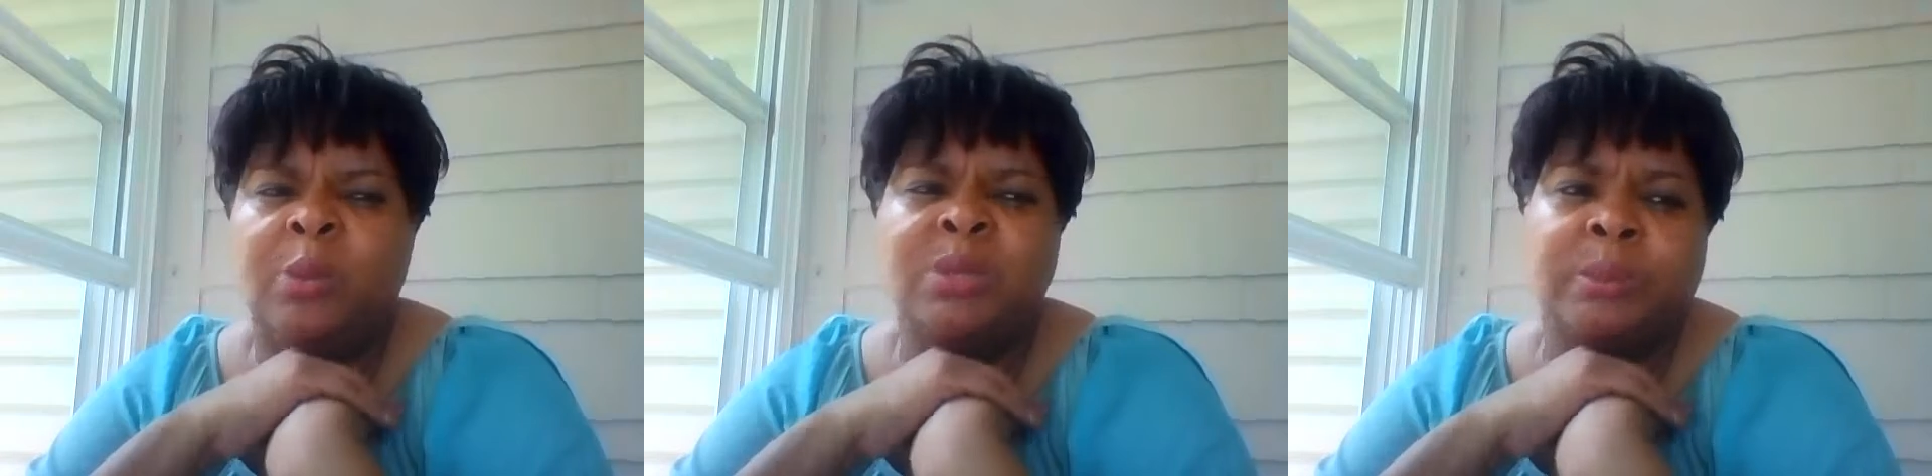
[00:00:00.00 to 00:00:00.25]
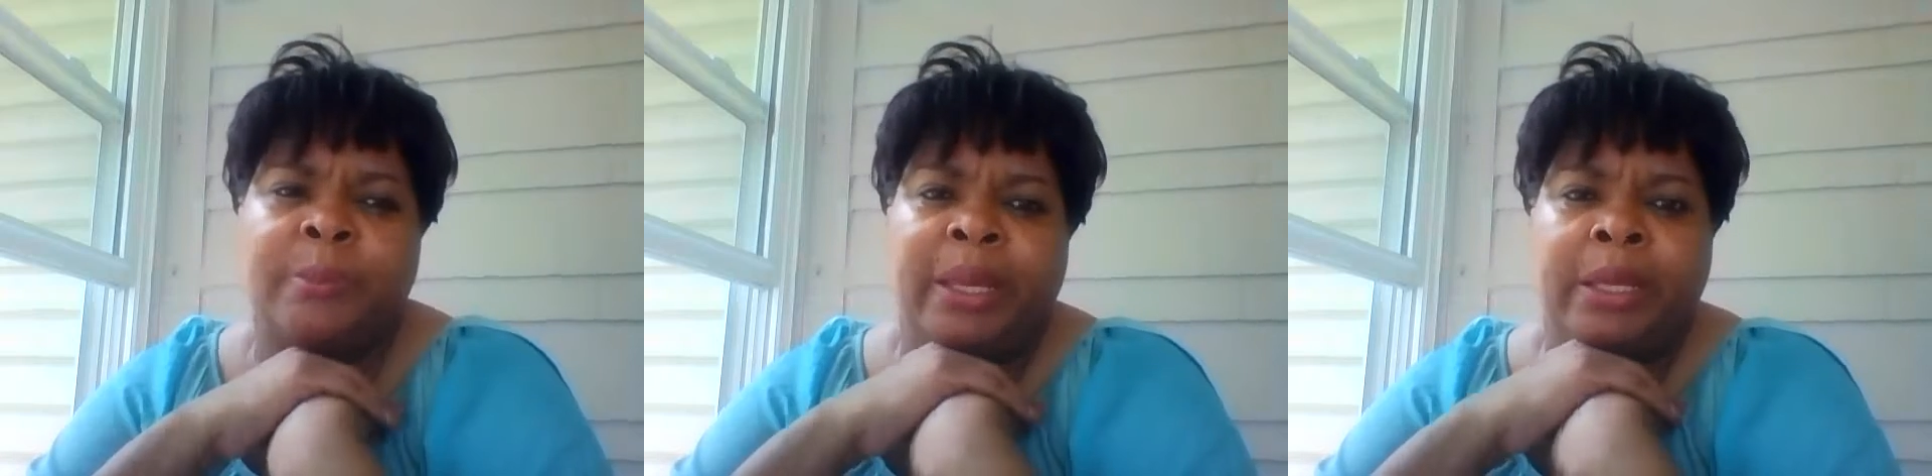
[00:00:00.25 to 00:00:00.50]
It
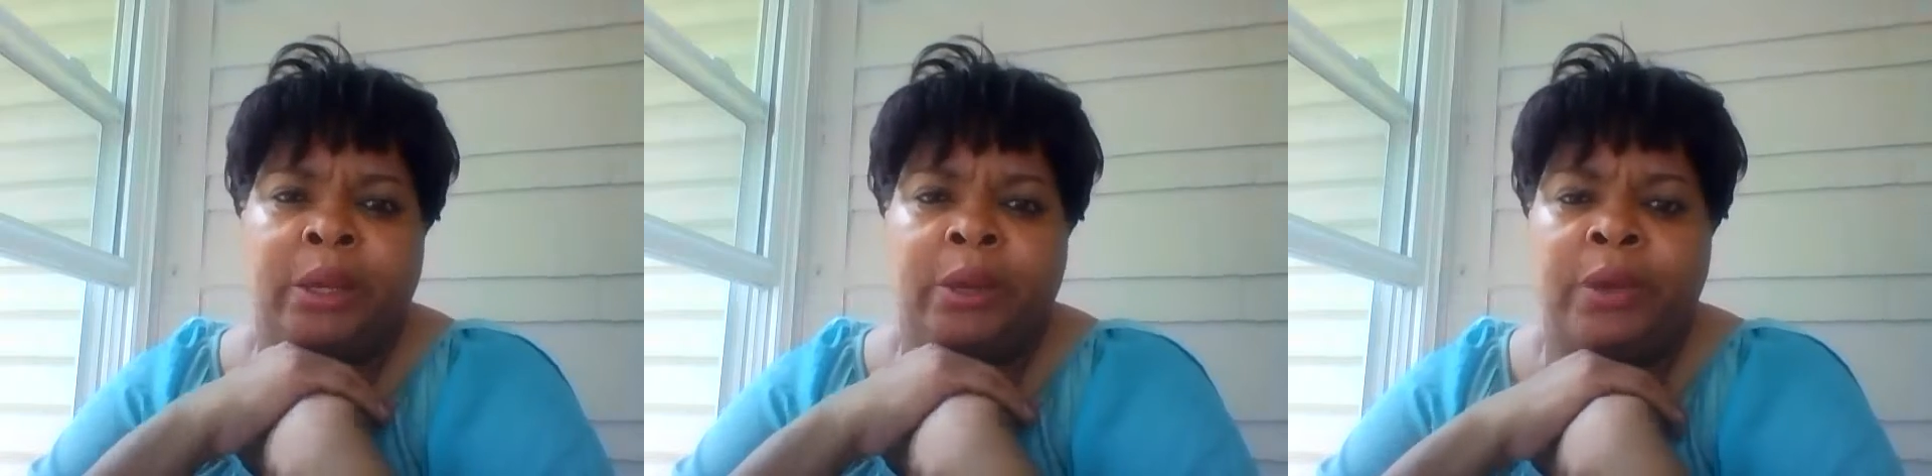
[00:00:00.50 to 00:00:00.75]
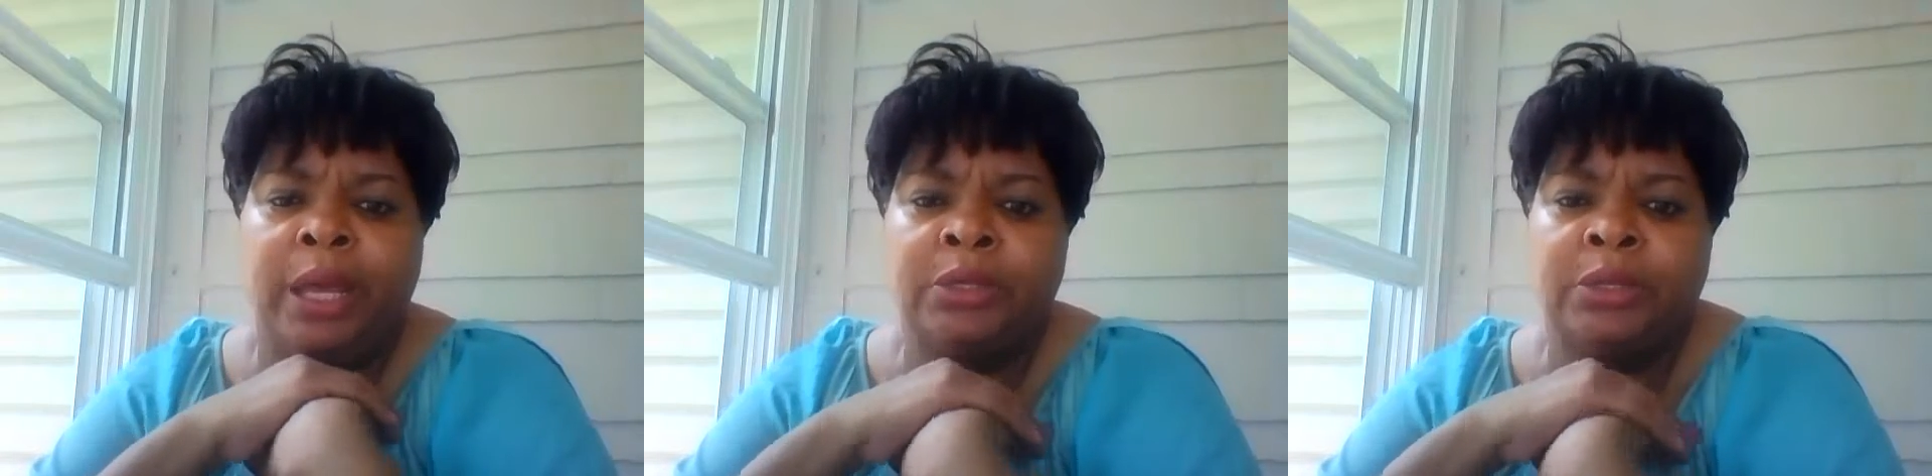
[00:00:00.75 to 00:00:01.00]
was Smelly
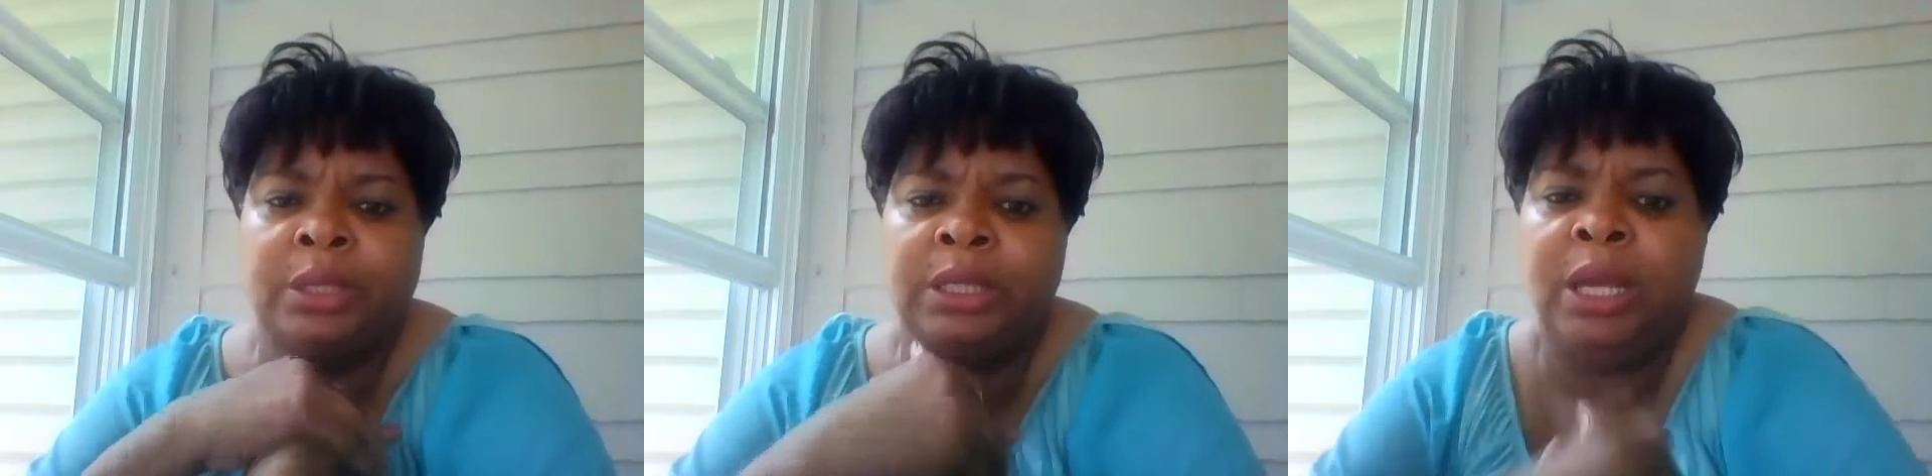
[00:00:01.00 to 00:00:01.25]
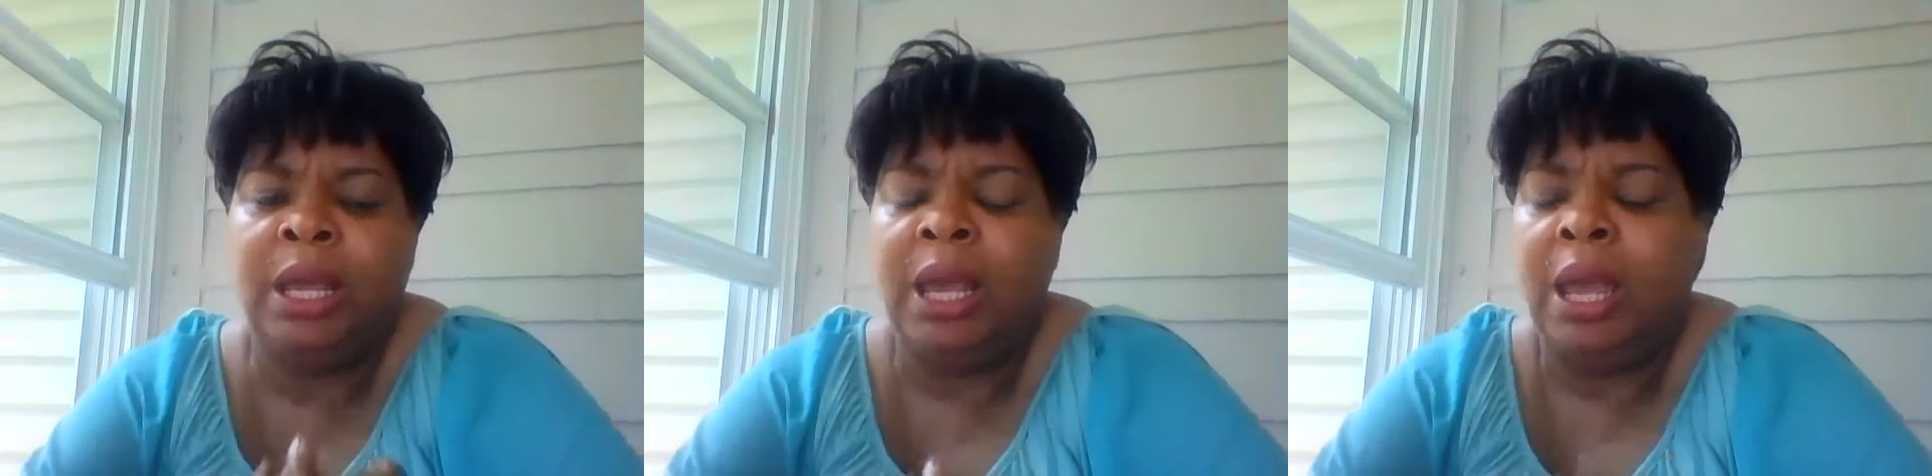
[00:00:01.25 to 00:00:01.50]
Goat, actually.